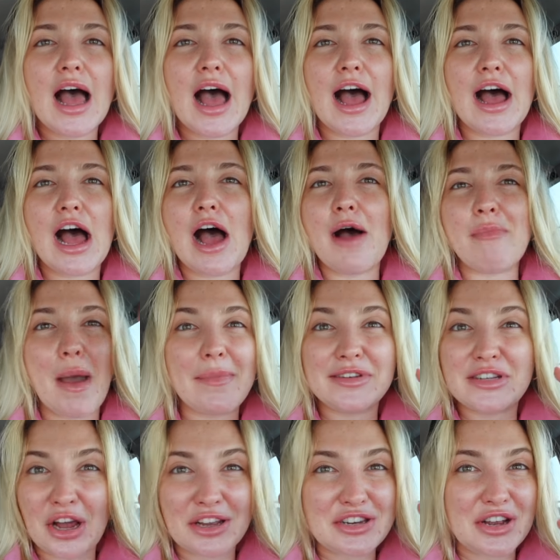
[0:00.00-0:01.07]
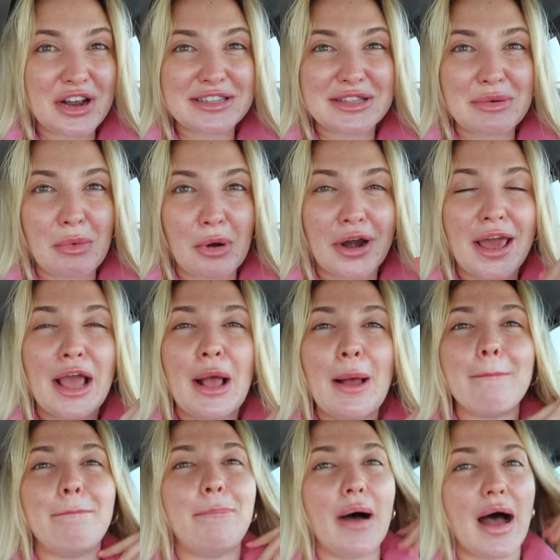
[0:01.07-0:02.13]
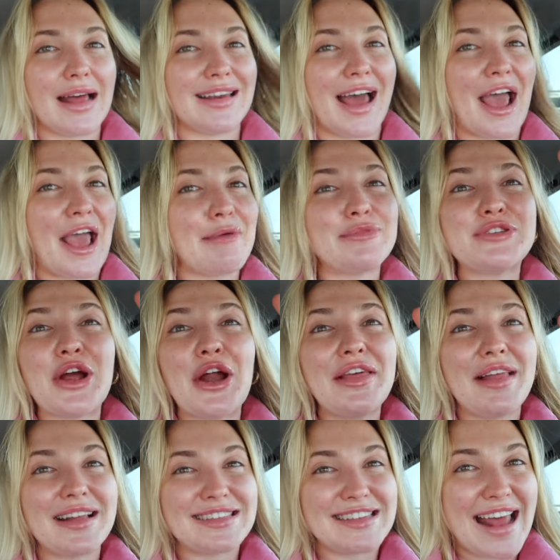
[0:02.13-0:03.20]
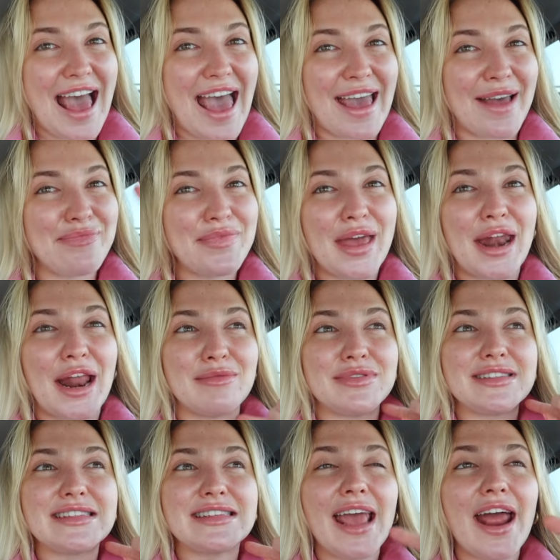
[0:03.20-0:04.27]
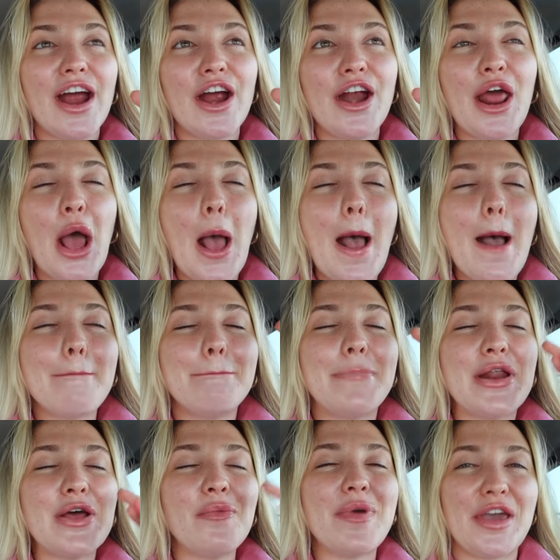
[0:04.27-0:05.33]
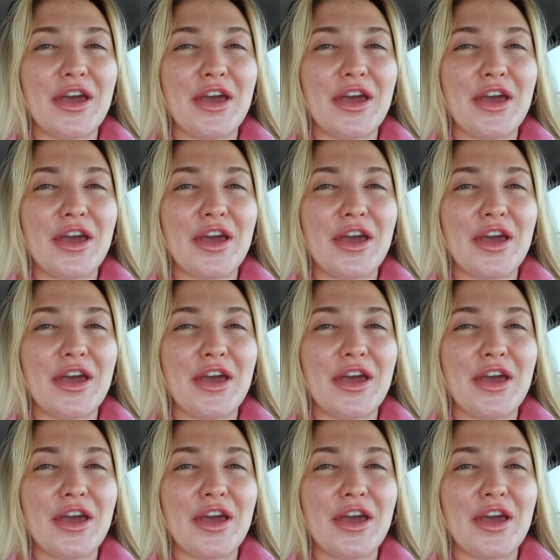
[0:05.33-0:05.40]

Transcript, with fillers: Um, might be talking to you guys in the morning, but I am starting that today and I'm scared, but it'll be